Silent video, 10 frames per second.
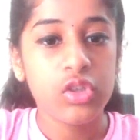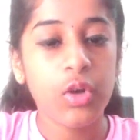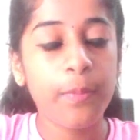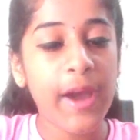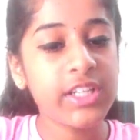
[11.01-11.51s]

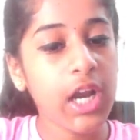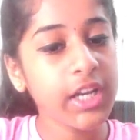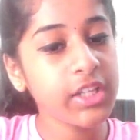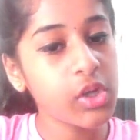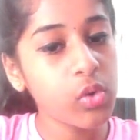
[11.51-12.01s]
So pie
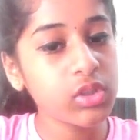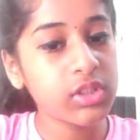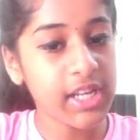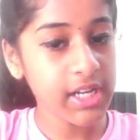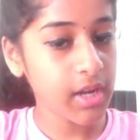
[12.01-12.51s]
chart is
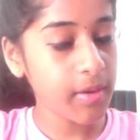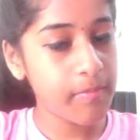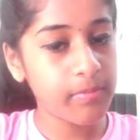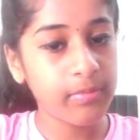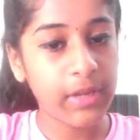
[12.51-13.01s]
used in
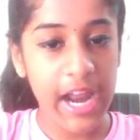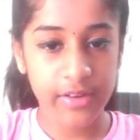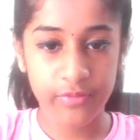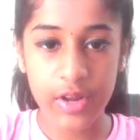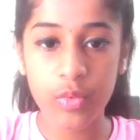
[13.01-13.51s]

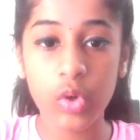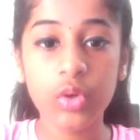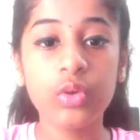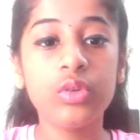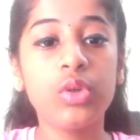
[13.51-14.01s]
when you want
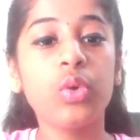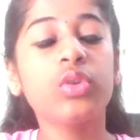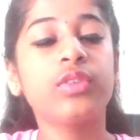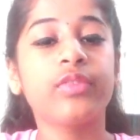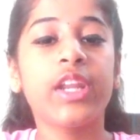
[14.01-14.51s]
to
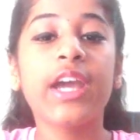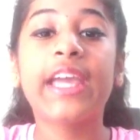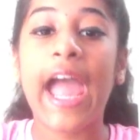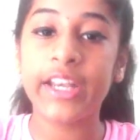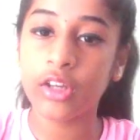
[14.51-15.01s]
use in a
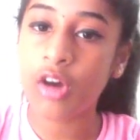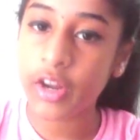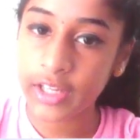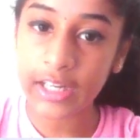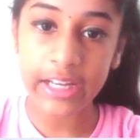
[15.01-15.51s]

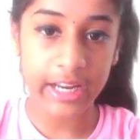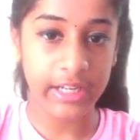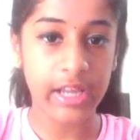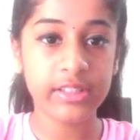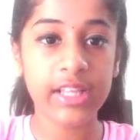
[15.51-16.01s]
categorical
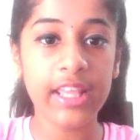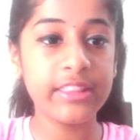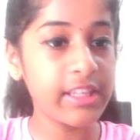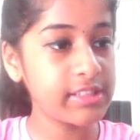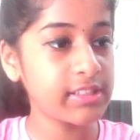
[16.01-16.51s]
data,
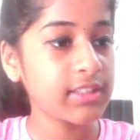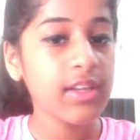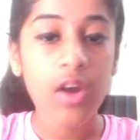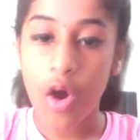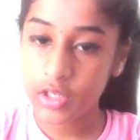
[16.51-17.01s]
saying this
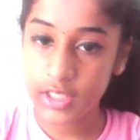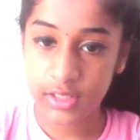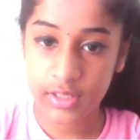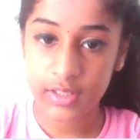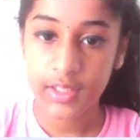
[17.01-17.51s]
or
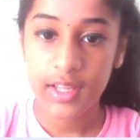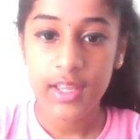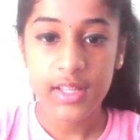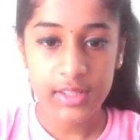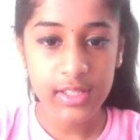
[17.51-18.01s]
this.
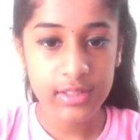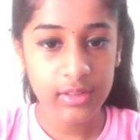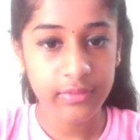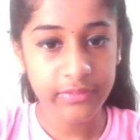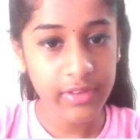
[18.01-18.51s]

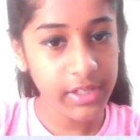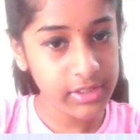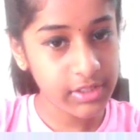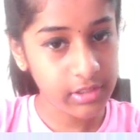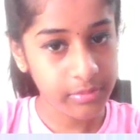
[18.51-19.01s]
This one
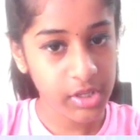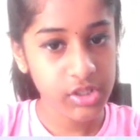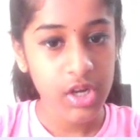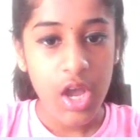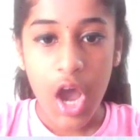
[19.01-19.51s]
is this
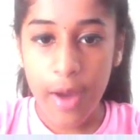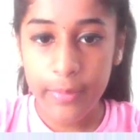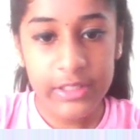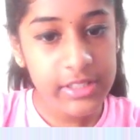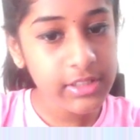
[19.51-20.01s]
much. How
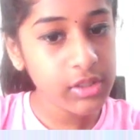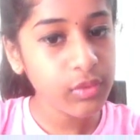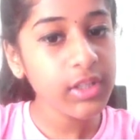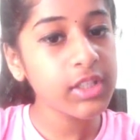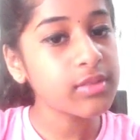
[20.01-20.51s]
much is this
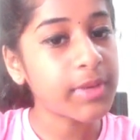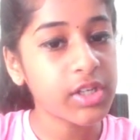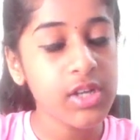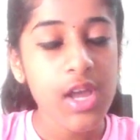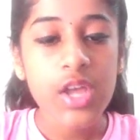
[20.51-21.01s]
one? This
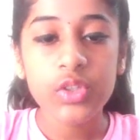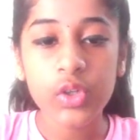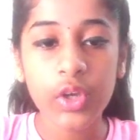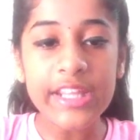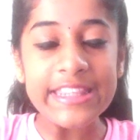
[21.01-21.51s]
much. So
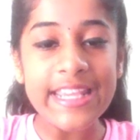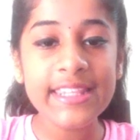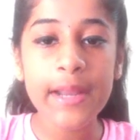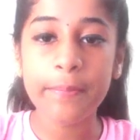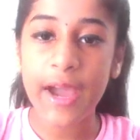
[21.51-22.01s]
you can
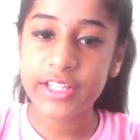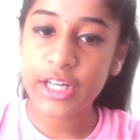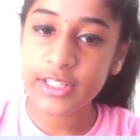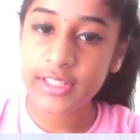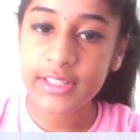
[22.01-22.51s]
think that pie
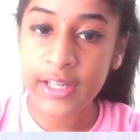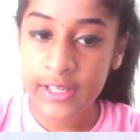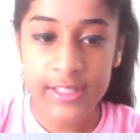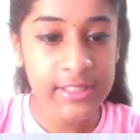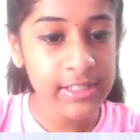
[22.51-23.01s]
chart is a
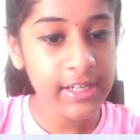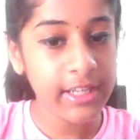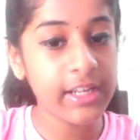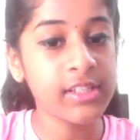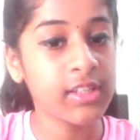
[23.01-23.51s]

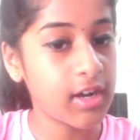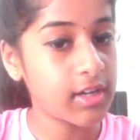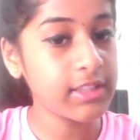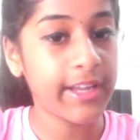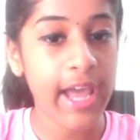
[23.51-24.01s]
360-degree
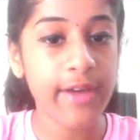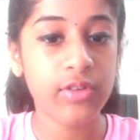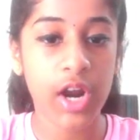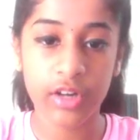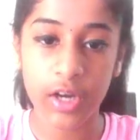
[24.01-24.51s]
circle that have
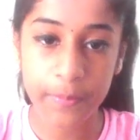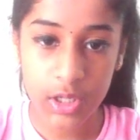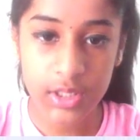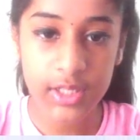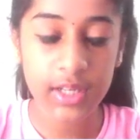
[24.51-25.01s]

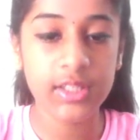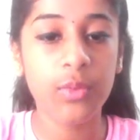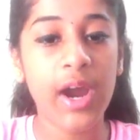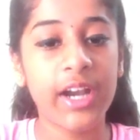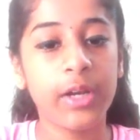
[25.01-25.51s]
100% is
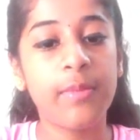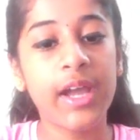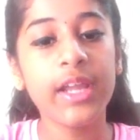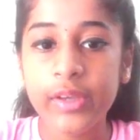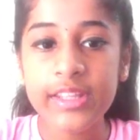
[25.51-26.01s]
divided by,
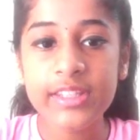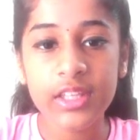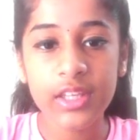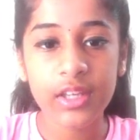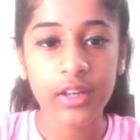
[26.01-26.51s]
you can
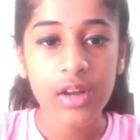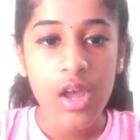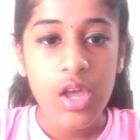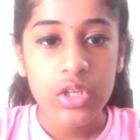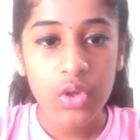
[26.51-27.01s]
see here.
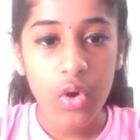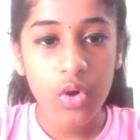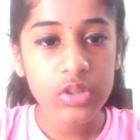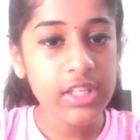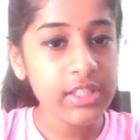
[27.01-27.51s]

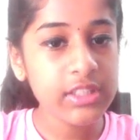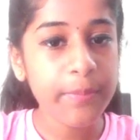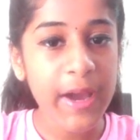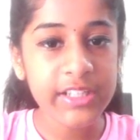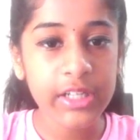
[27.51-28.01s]
So this is
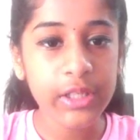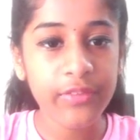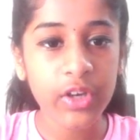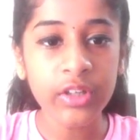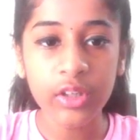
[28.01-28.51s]
a pie chart that
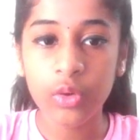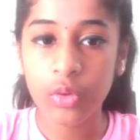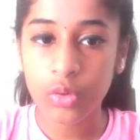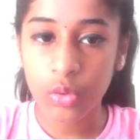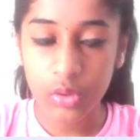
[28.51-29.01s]
we're going
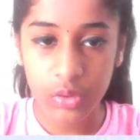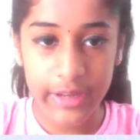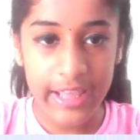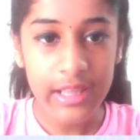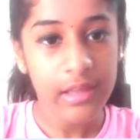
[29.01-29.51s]
to do
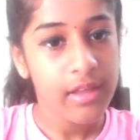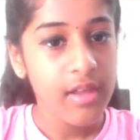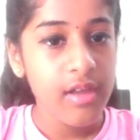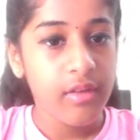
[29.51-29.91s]
today.